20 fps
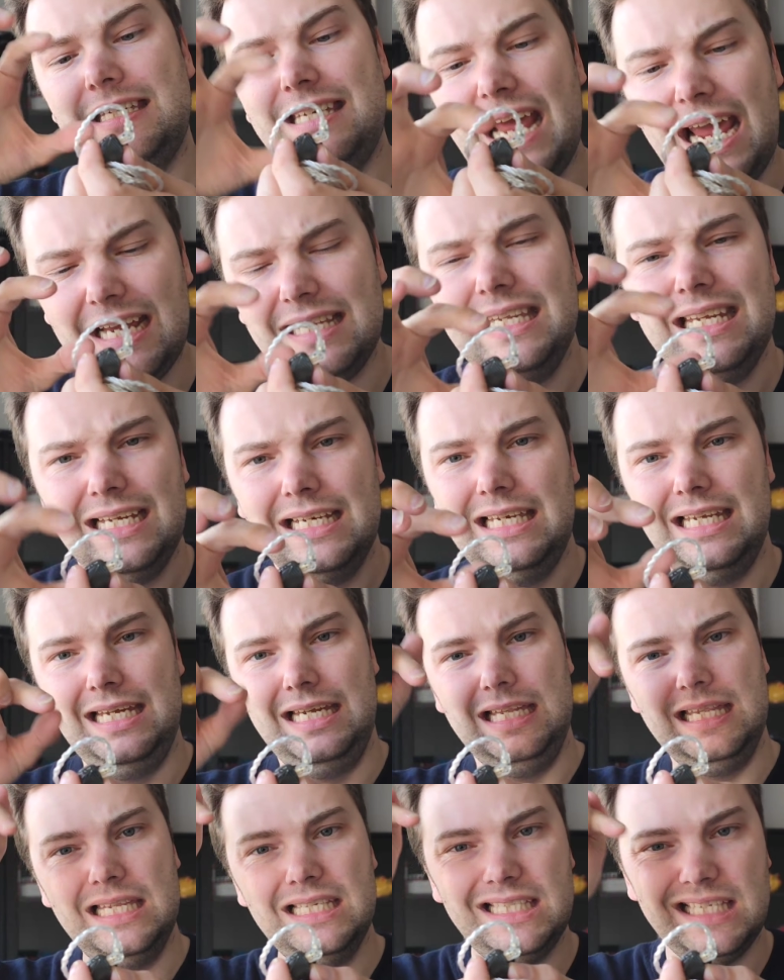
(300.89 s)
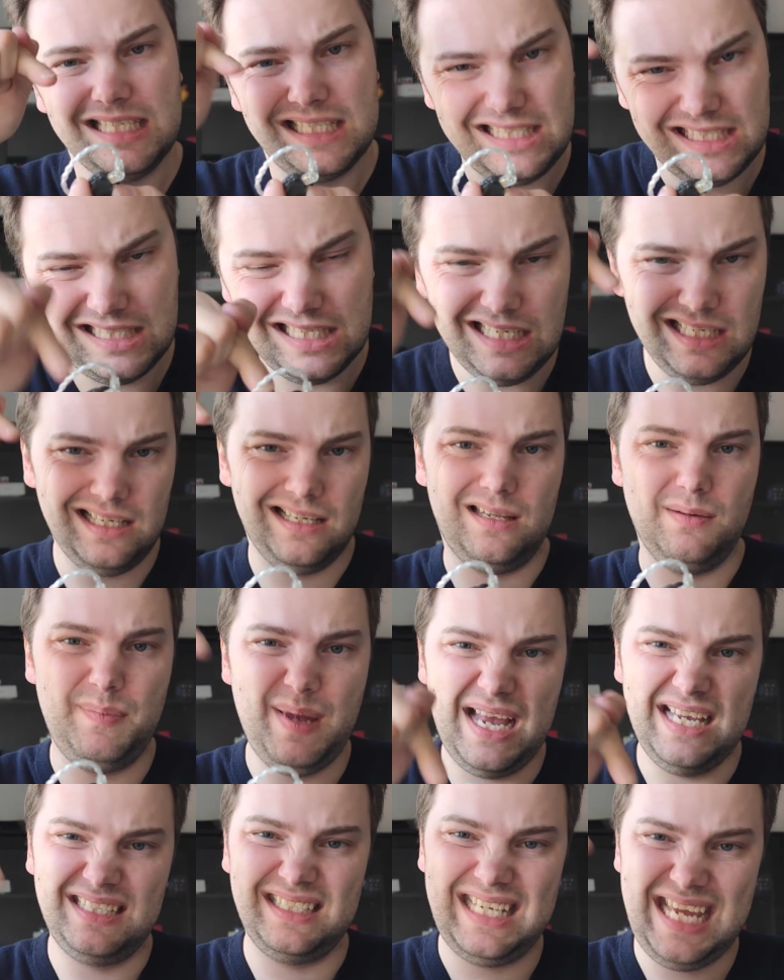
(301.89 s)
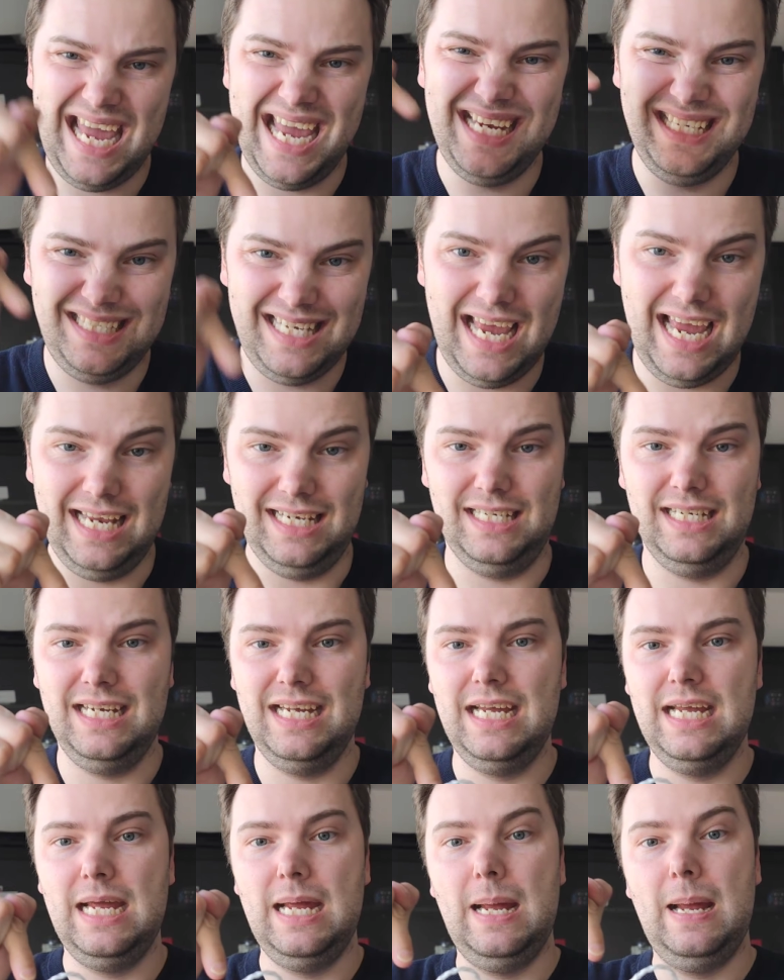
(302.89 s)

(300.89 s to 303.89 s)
technically this is still the best KZ,